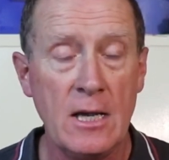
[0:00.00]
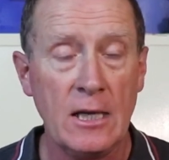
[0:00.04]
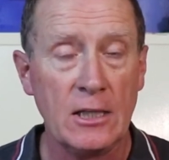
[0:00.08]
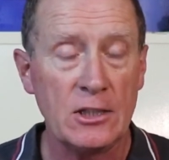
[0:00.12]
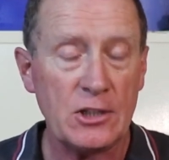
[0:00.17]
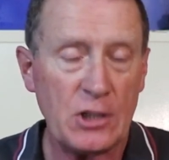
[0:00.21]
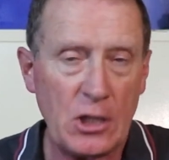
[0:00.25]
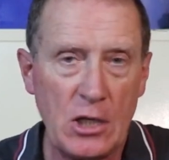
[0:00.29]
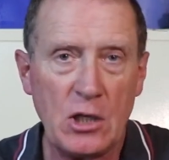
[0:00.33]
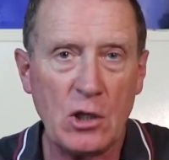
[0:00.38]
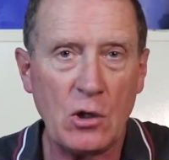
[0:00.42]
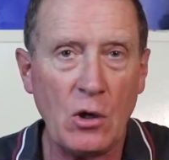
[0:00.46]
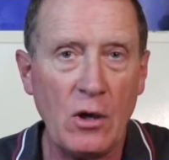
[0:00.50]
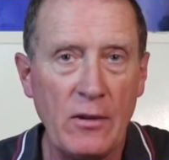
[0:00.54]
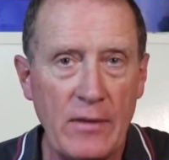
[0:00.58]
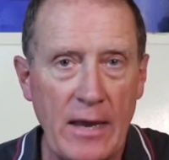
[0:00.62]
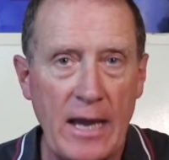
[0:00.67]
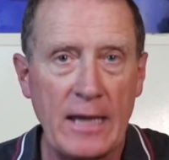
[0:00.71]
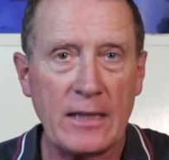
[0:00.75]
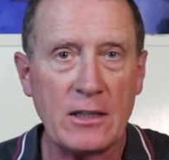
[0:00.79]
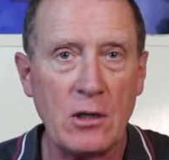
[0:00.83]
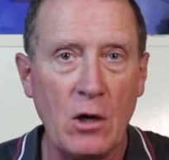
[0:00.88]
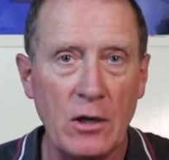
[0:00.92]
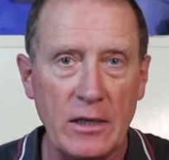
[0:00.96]
So you've got
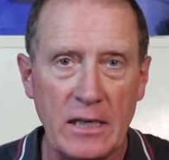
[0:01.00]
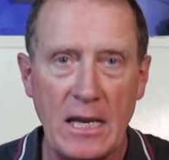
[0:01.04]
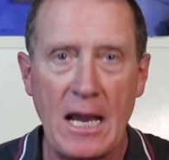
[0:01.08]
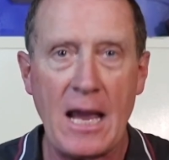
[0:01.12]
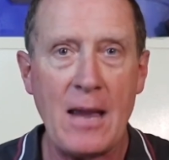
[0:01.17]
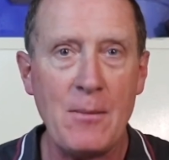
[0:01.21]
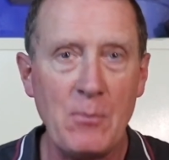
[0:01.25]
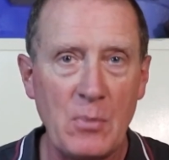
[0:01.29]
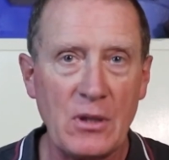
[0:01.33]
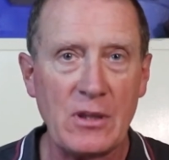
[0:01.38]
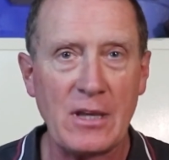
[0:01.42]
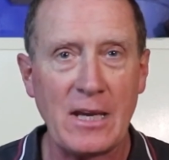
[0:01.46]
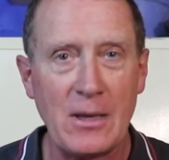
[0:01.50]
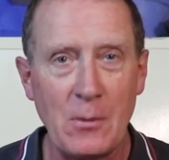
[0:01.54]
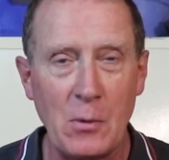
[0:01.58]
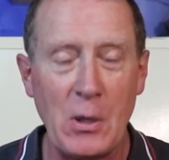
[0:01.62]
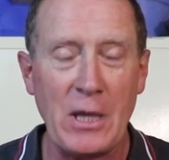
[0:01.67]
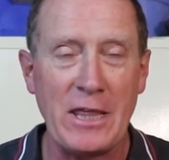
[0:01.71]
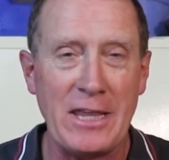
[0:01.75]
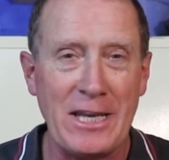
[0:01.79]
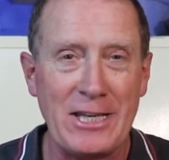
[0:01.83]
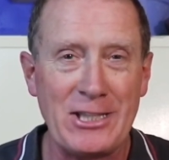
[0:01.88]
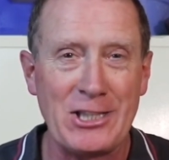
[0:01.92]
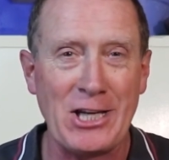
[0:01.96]
that kind of empathy
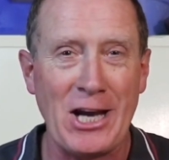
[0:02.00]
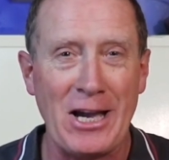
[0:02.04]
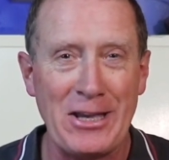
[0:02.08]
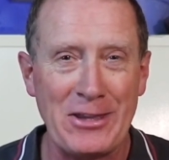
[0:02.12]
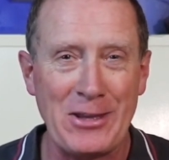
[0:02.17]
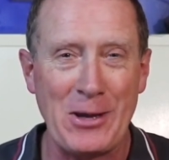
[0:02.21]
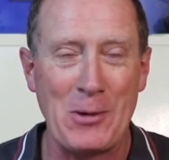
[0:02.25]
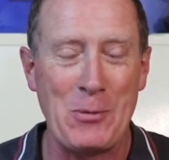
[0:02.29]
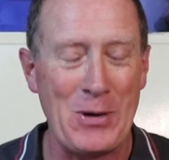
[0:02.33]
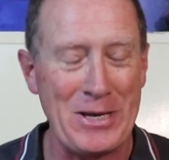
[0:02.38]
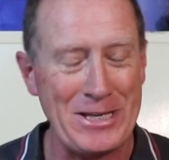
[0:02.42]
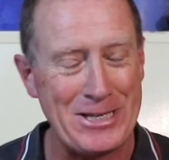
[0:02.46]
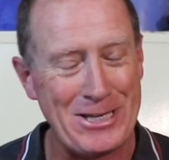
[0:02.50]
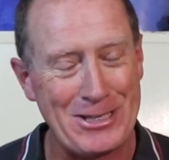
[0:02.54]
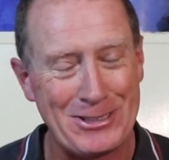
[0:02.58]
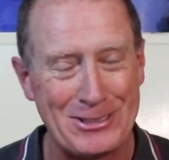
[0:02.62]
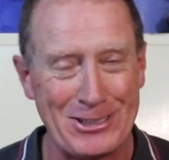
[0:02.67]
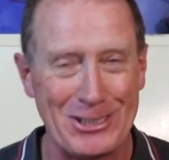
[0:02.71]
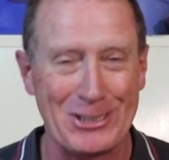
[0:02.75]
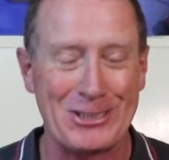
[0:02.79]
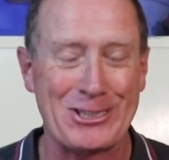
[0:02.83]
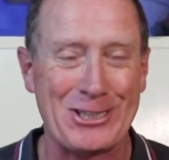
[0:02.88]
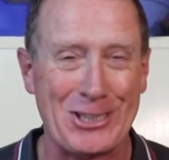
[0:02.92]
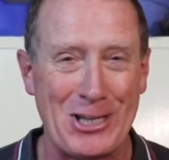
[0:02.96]
with each other when you
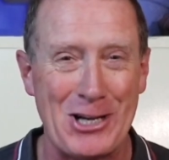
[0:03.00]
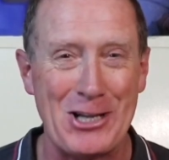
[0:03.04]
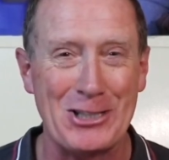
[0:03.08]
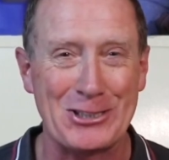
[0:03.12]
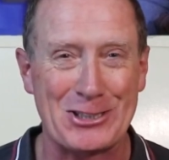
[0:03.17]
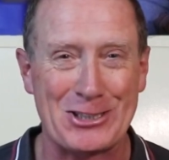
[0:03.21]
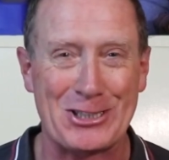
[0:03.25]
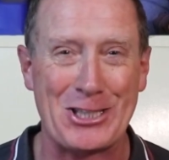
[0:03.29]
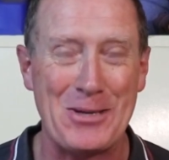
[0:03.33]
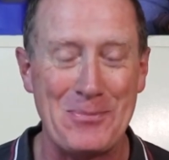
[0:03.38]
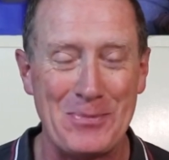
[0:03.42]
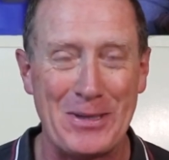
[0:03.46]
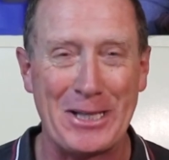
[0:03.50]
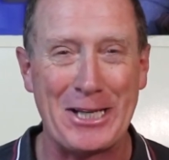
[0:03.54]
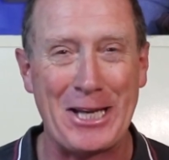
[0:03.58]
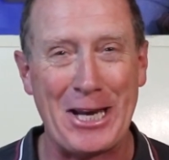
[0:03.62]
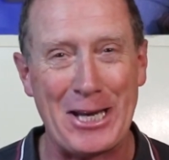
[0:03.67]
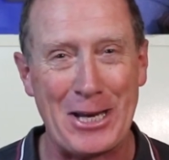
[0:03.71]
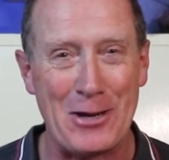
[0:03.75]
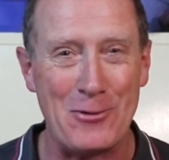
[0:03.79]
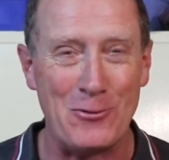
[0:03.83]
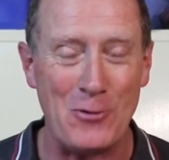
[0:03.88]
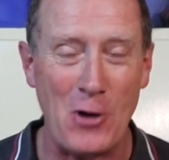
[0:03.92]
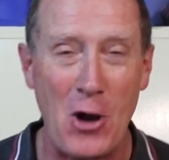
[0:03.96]
just can't seem to get
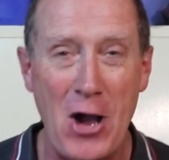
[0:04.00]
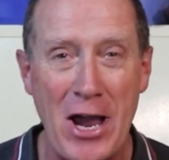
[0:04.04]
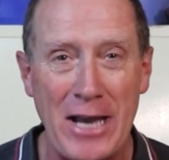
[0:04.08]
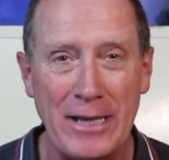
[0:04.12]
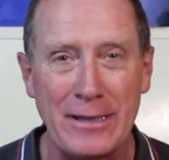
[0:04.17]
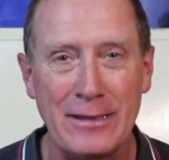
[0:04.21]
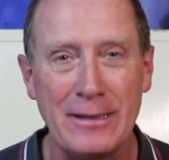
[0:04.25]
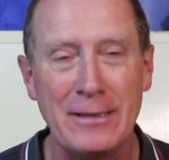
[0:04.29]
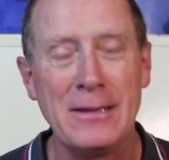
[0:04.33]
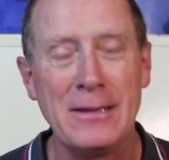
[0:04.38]
it right.